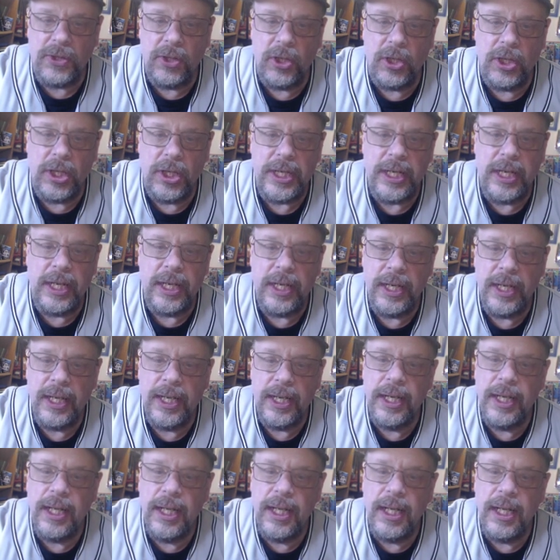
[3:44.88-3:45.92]
look.
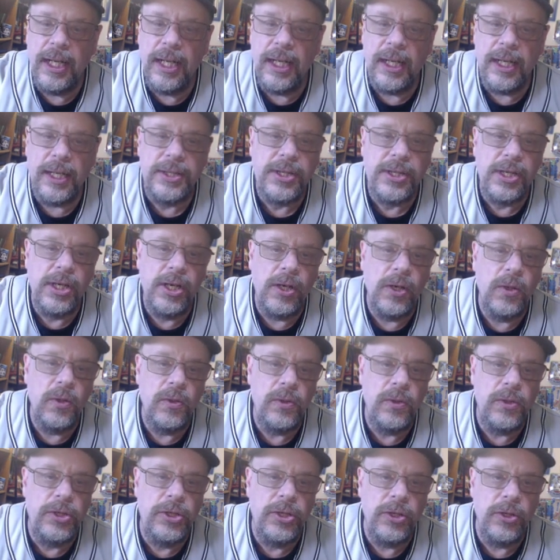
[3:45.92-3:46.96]
Let's go
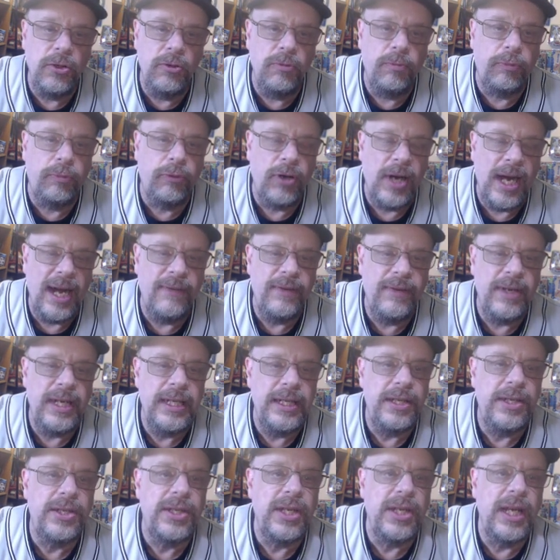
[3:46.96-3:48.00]
to
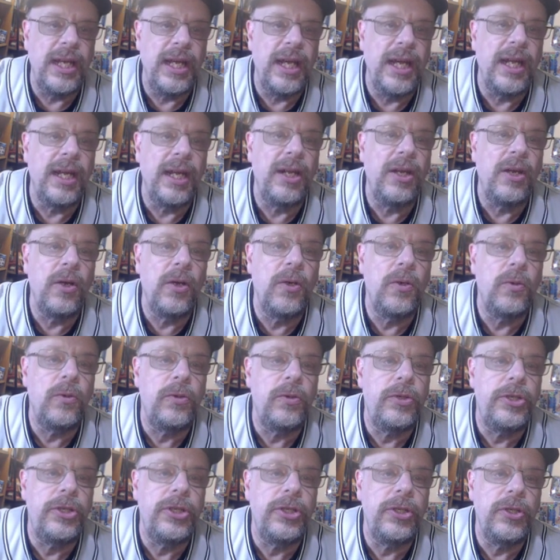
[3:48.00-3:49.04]
Providence and go
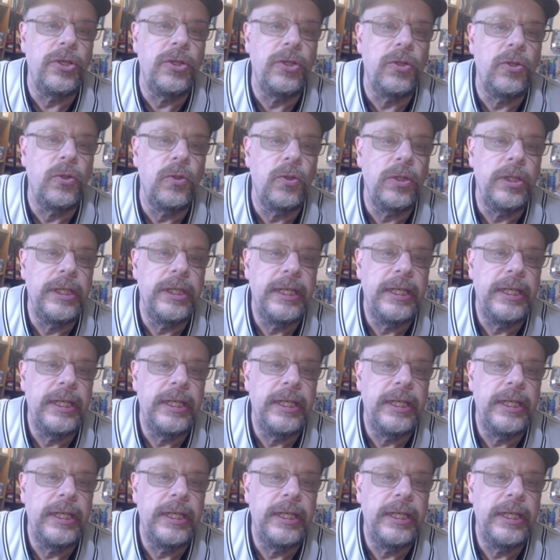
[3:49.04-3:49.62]
to